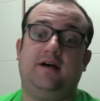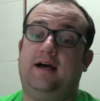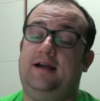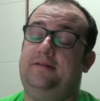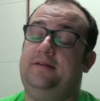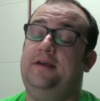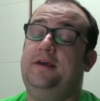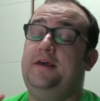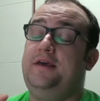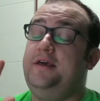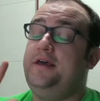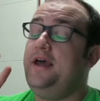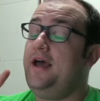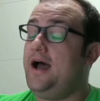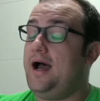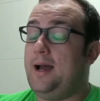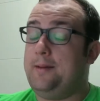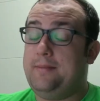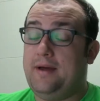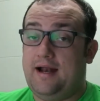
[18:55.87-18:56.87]

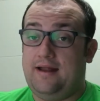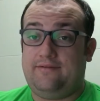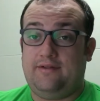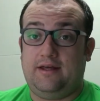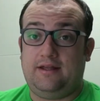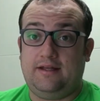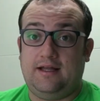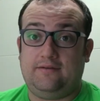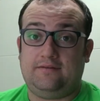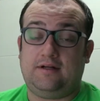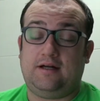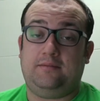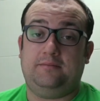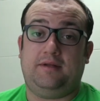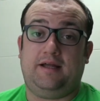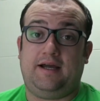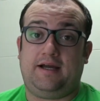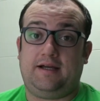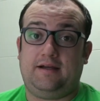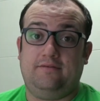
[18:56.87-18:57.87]
I'm not even that level. I'm
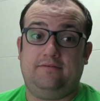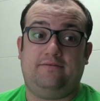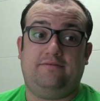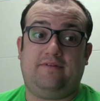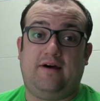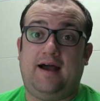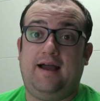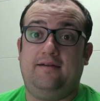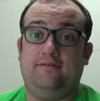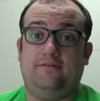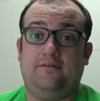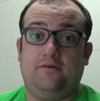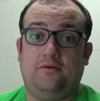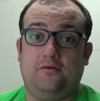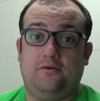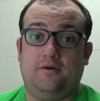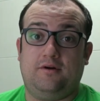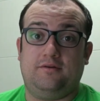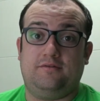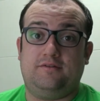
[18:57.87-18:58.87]
like 5
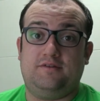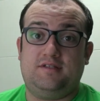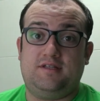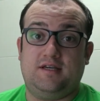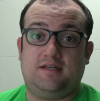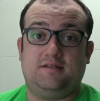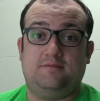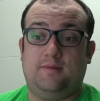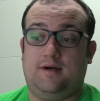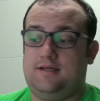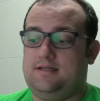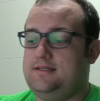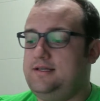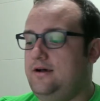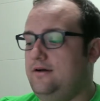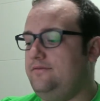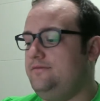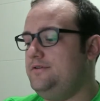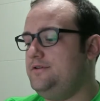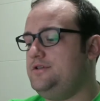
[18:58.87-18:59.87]
or 6
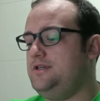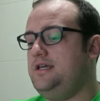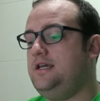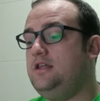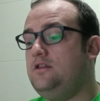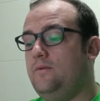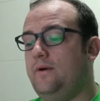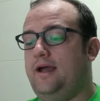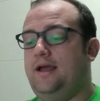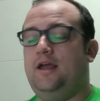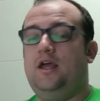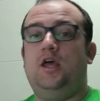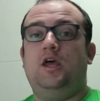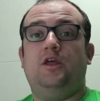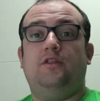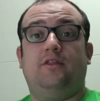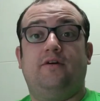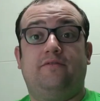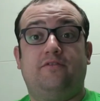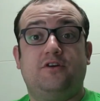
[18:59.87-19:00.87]
myself. Either way,
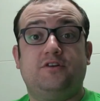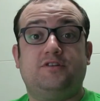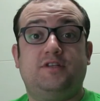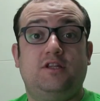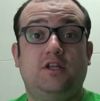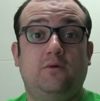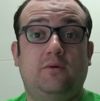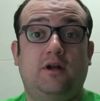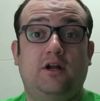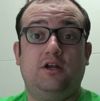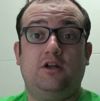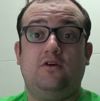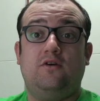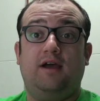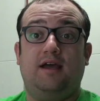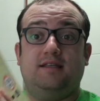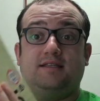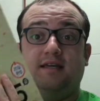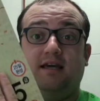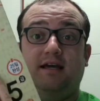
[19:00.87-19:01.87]
the first thing you to do
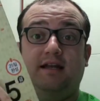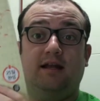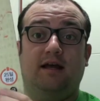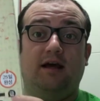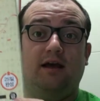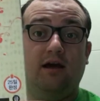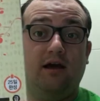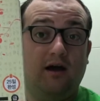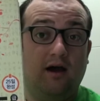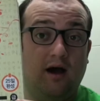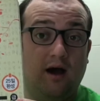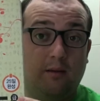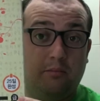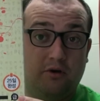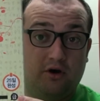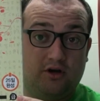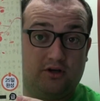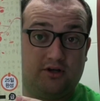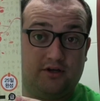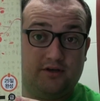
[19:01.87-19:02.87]
is get a
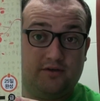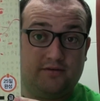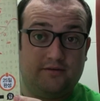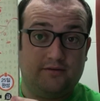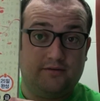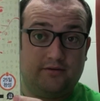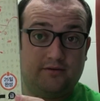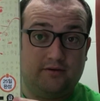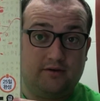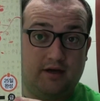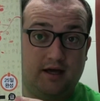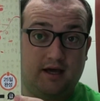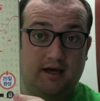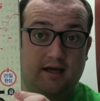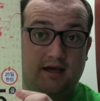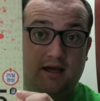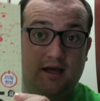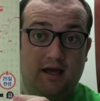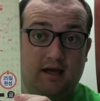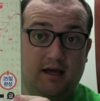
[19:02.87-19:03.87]
book.
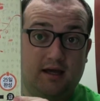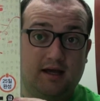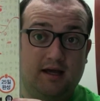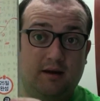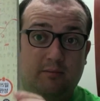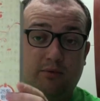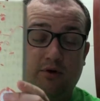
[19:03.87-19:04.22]
Okay, get a